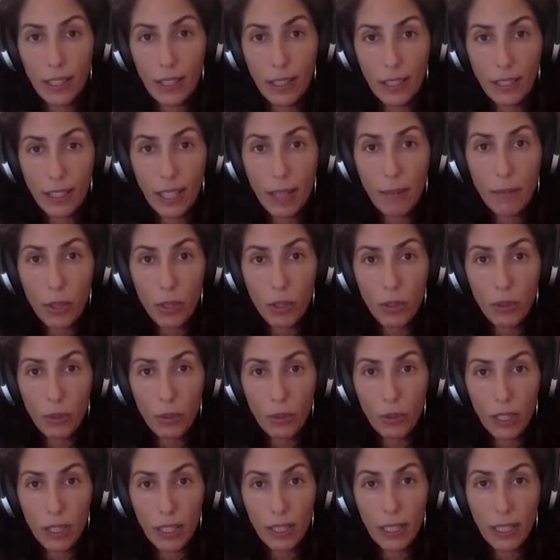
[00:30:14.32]
demo.
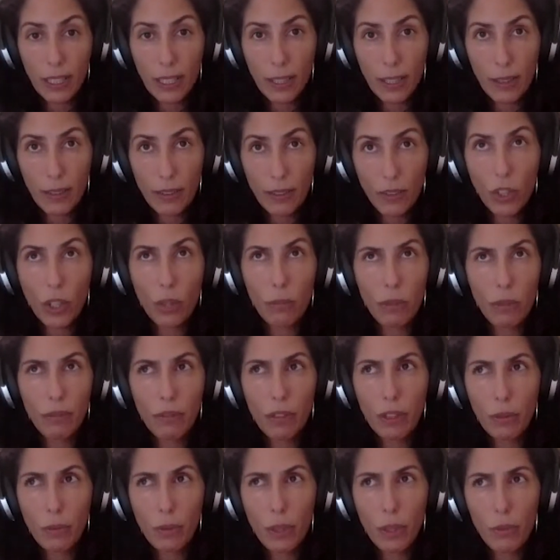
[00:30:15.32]
No,
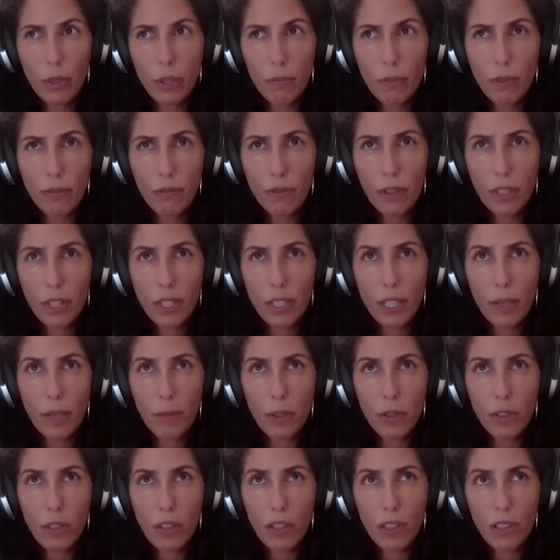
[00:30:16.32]
before it was before the
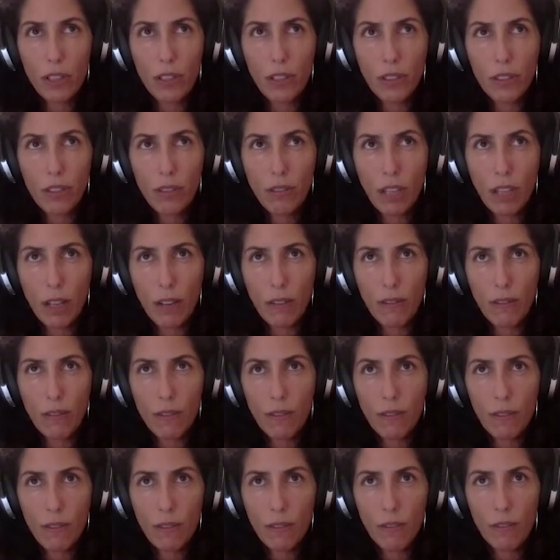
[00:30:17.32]
demo call. Yeah,
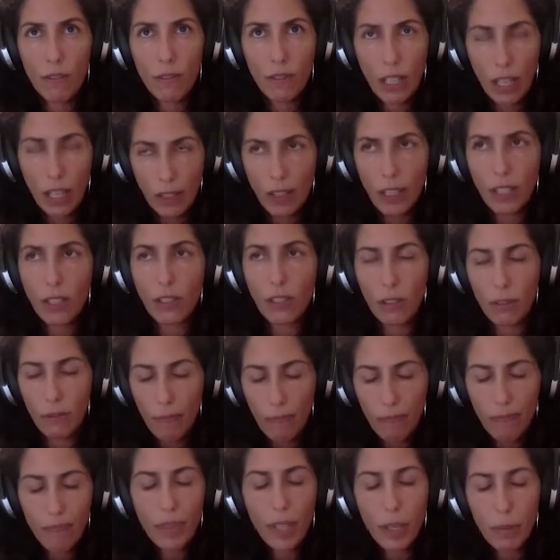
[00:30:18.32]
I think so.
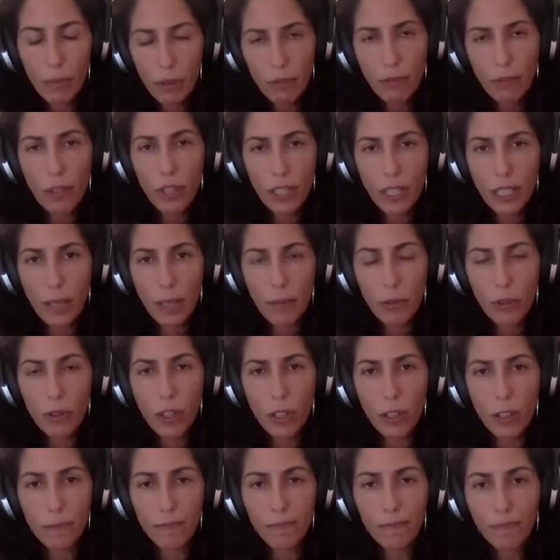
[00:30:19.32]
Before the demo
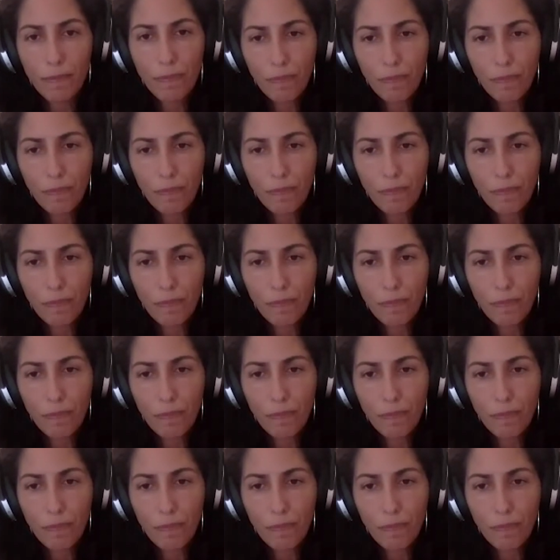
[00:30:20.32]
call,